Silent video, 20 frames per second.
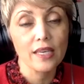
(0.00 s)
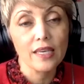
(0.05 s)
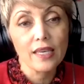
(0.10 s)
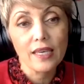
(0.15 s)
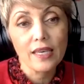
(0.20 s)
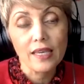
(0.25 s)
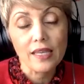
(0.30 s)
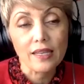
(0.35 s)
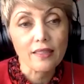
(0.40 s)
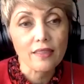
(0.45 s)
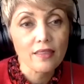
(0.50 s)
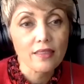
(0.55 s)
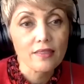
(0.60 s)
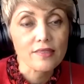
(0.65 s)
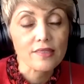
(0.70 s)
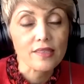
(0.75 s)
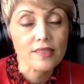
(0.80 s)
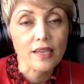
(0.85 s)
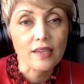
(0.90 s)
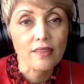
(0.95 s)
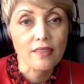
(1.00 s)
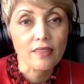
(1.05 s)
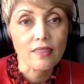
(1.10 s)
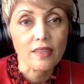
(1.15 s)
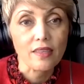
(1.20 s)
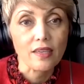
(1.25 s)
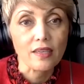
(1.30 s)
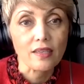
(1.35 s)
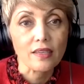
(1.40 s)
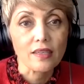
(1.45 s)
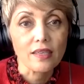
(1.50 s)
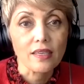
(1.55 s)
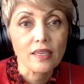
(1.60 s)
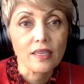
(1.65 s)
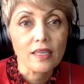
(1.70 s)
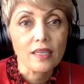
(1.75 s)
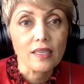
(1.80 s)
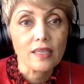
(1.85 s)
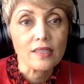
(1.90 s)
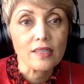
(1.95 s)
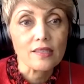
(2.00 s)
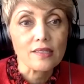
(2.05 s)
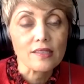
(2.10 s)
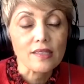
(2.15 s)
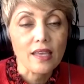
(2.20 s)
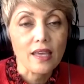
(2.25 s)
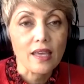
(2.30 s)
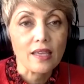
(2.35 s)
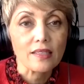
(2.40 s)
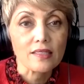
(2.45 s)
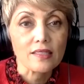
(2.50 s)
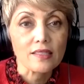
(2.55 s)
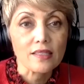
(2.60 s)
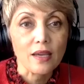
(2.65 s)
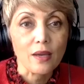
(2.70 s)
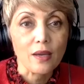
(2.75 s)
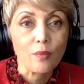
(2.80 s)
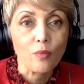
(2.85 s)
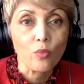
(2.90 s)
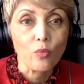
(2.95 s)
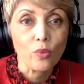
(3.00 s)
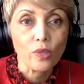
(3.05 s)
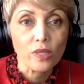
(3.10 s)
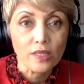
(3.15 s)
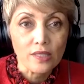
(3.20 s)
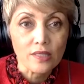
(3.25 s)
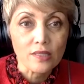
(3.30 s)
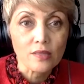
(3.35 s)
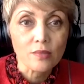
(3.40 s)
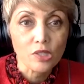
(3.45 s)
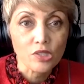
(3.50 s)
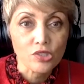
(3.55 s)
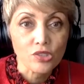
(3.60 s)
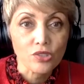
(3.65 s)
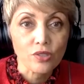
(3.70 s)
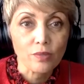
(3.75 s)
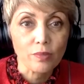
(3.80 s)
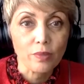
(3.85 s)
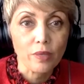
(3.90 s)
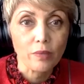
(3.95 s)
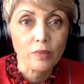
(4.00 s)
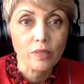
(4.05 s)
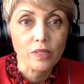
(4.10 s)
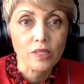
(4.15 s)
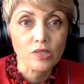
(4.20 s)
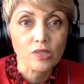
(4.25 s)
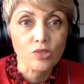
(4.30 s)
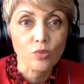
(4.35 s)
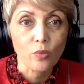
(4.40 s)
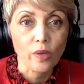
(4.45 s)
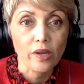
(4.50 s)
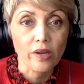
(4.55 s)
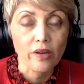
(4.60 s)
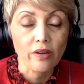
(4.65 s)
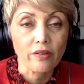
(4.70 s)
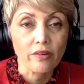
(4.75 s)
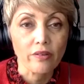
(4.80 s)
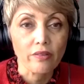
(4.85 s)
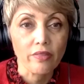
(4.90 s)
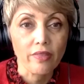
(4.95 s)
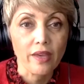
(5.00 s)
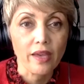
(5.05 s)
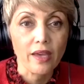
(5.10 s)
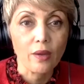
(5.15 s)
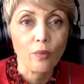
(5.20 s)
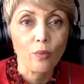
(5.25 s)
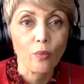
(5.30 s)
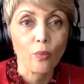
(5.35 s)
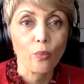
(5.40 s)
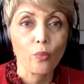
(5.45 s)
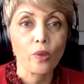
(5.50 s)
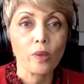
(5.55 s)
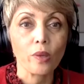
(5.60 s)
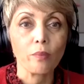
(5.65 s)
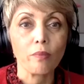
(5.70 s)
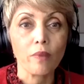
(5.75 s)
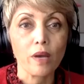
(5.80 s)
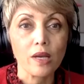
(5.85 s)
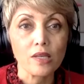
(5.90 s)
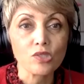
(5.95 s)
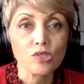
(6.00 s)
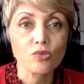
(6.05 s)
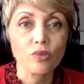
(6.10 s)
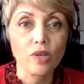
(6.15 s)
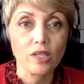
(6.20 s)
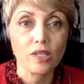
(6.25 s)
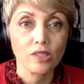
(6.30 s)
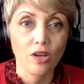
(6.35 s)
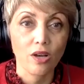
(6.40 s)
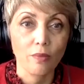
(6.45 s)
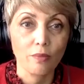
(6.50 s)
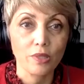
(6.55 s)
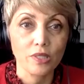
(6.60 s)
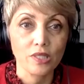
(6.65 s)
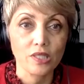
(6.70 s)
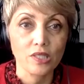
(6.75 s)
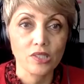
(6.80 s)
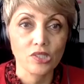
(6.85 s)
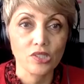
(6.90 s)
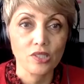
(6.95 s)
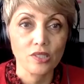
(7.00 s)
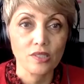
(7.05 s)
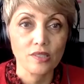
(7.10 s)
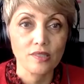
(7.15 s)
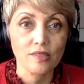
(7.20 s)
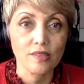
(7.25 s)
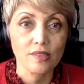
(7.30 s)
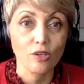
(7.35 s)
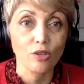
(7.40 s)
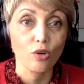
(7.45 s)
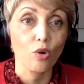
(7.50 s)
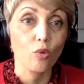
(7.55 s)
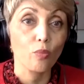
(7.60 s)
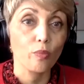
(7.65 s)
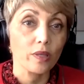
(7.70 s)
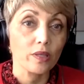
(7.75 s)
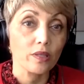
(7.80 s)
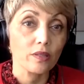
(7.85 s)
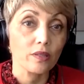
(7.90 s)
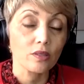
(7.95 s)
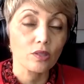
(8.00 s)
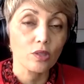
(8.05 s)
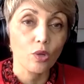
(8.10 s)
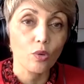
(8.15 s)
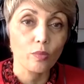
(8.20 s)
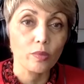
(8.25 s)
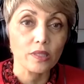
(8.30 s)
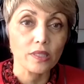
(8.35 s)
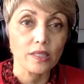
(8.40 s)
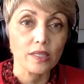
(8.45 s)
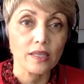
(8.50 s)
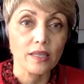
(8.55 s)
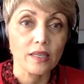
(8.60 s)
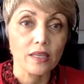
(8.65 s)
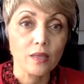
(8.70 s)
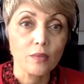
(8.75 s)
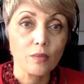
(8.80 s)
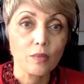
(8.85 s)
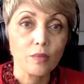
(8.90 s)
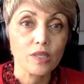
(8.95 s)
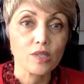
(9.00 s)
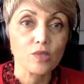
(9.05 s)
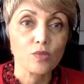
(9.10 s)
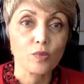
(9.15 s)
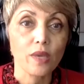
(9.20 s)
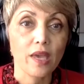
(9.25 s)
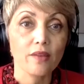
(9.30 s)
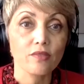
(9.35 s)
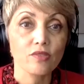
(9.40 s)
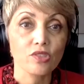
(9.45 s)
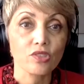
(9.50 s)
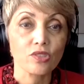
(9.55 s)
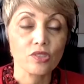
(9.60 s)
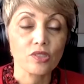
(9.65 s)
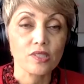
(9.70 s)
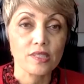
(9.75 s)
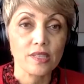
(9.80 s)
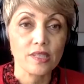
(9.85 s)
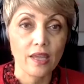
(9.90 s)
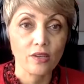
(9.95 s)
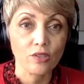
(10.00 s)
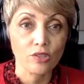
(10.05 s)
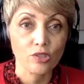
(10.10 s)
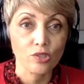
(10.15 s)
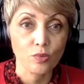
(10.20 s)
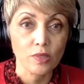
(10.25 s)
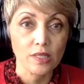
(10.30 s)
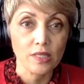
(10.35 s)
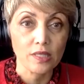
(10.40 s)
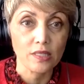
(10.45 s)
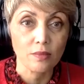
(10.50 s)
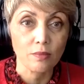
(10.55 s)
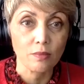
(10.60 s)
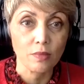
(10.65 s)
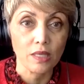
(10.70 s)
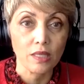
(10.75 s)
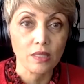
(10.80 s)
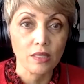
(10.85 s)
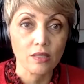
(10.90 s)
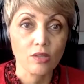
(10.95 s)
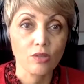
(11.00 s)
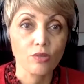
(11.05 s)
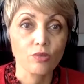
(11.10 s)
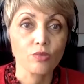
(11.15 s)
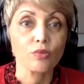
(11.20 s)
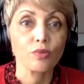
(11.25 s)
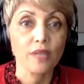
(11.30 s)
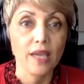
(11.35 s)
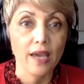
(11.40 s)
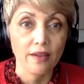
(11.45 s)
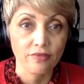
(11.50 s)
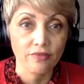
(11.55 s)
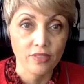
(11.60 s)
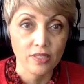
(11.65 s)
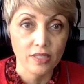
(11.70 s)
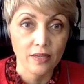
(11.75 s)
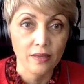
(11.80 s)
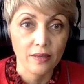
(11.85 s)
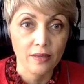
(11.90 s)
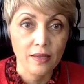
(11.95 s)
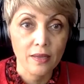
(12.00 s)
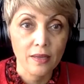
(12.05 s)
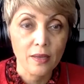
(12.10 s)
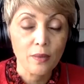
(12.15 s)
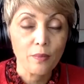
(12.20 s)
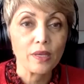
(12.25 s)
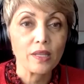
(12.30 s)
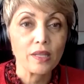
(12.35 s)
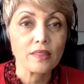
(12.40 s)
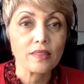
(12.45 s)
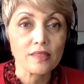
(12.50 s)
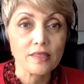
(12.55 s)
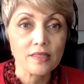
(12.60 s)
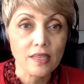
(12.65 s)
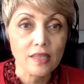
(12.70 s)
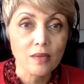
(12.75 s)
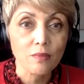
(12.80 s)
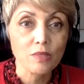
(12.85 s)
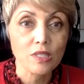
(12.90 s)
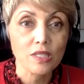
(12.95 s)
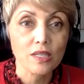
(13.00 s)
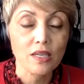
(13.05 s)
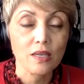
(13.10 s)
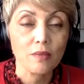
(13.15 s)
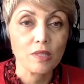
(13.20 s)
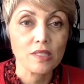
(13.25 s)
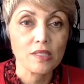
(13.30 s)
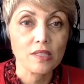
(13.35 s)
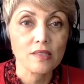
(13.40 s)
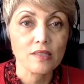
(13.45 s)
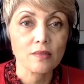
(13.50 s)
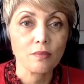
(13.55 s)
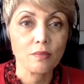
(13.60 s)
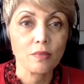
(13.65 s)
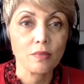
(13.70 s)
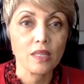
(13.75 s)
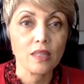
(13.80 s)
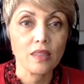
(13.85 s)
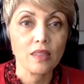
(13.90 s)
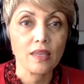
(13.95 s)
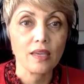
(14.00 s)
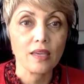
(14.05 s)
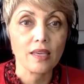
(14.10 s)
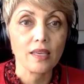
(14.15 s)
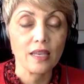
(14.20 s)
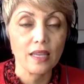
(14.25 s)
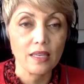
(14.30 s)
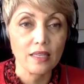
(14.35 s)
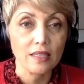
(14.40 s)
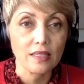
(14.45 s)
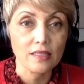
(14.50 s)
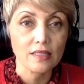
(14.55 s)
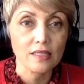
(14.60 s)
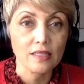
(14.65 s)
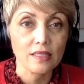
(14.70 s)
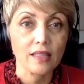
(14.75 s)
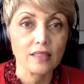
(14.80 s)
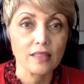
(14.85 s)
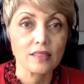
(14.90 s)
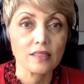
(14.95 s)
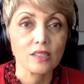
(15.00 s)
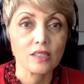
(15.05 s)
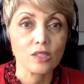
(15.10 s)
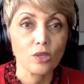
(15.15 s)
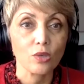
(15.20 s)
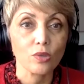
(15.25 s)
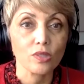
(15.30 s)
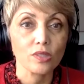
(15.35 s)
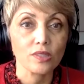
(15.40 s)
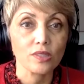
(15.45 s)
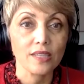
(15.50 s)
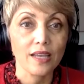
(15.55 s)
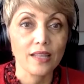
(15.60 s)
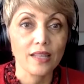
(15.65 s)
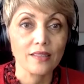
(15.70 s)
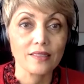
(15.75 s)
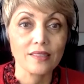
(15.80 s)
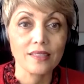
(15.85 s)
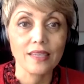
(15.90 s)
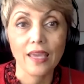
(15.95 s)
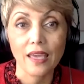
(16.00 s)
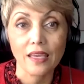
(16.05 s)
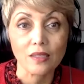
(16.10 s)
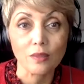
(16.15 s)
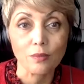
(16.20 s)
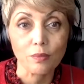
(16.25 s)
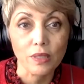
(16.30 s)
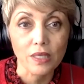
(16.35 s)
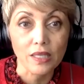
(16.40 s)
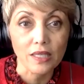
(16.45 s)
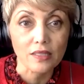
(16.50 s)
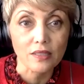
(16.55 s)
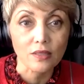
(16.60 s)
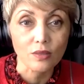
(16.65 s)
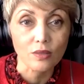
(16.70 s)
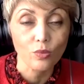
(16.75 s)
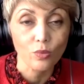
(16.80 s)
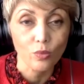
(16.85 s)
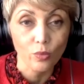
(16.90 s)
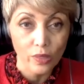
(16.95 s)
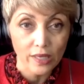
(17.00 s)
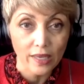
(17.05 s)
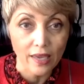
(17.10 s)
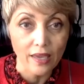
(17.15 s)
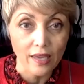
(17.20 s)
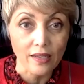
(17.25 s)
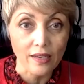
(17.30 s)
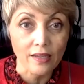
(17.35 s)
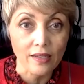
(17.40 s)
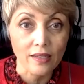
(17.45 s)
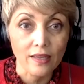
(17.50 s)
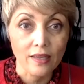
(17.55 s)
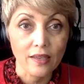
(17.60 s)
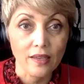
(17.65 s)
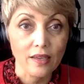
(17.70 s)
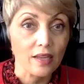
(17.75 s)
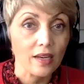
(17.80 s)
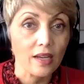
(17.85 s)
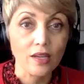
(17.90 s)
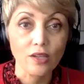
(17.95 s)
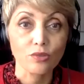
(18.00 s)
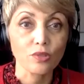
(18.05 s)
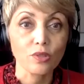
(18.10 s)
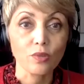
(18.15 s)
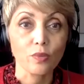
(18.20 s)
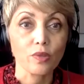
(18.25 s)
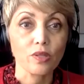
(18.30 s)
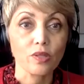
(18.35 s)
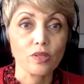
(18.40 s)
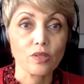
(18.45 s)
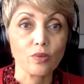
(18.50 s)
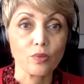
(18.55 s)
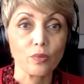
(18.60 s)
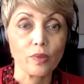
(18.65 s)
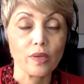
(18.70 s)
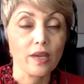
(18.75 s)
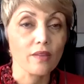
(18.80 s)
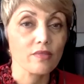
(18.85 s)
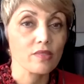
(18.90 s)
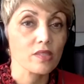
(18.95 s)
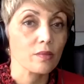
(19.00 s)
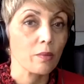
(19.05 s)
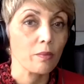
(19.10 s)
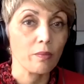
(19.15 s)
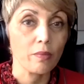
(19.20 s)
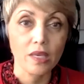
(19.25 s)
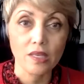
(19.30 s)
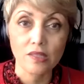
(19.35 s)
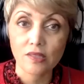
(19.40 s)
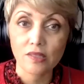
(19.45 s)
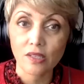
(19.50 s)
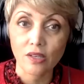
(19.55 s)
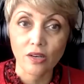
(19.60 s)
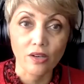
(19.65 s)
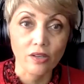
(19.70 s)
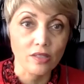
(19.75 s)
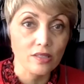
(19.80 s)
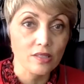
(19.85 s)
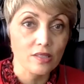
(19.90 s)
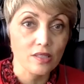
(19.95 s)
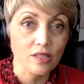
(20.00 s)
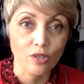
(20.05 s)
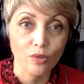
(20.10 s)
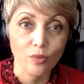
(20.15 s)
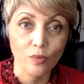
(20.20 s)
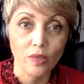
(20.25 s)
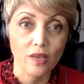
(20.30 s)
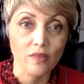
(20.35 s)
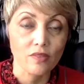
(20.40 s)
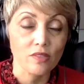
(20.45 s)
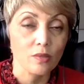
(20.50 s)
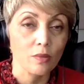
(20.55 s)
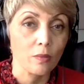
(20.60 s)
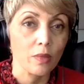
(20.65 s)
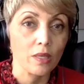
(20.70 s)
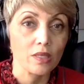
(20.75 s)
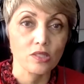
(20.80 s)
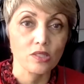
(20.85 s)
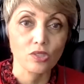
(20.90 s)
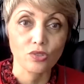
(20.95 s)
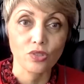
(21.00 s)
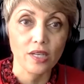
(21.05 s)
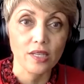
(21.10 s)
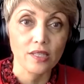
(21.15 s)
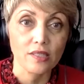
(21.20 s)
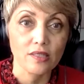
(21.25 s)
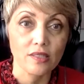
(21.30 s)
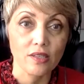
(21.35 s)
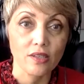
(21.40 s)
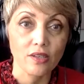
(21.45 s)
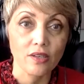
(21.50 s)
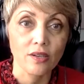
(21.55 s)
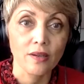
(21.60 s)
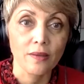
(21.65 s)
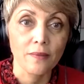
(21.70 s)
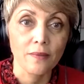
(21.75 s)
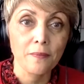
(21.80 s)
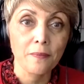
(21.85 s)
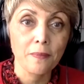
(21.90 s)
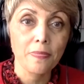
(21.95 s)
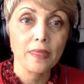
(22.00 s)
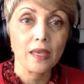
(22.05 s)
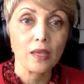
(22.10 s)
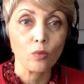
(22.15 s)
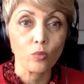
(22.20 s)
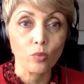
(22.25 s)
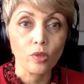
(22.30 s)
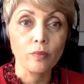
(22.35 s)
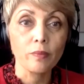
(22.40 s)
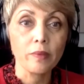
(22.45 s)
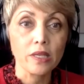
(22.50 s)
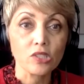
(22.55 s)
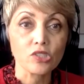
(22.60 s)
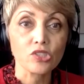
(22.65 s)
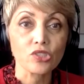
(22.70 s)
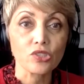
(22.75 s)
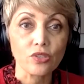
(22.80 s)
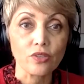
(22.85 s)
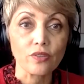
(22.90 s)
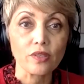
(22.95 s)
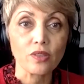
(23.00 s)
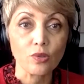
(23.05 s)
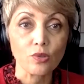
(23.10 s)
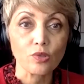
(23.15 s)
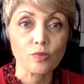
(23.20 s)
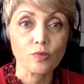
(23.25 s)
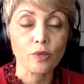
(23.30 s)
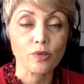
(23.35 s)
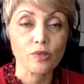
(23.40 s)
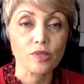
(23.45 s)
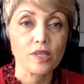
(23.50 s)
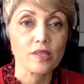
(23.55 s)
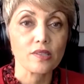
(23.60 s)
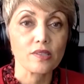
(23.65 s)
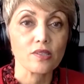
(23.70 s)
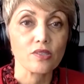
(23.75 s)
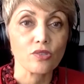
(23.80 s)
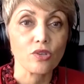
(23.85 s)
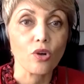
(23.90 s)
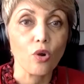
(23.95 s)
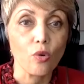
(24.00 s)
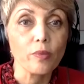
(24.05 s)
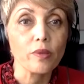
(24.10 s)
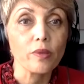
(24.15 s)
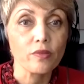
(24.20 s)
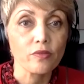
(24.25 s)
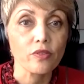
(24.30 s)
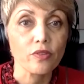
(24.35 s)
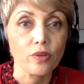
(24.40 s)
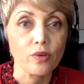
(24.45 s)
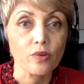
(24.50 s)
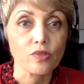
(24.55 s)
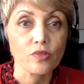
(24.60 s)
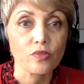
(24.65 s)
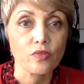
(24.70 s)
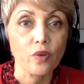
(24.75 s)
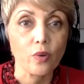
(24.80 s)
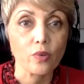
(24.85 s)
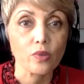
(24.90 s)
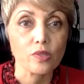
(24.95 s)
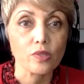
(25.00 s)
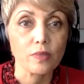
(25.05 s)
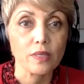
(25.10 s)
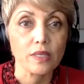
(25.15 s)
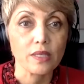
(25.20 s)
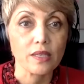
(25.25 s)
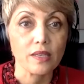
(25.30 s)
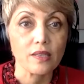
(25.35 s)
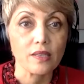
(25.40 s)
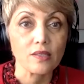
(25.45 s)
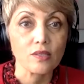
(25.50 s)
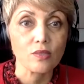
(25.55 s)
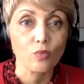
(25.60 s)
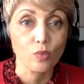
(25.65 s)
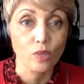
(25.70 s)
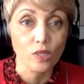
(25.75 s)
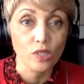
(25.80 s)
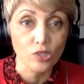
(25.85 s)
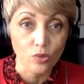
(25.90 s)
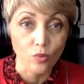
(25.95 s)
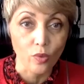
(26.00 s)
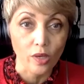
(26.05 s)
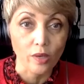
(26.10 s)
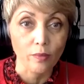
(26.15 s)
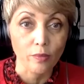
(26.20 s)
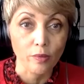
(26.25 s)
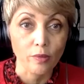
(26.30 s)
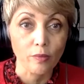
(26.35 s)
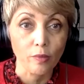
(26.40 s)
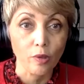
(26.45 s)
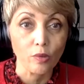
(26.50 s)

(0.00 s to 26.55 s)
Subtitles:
And I think the second thing is that we need to make sure the public is aware that we must run competitions that are open globally because we have certain standards we need to meet through NAFTA. But at the same time, it doesn't mean that Canadian talent and local talent can't compete. We can. And I agree with you. We have some amazing artists here. We have some amazing trades here. And we'll make sure that those processes are open for those folks because we do want to promote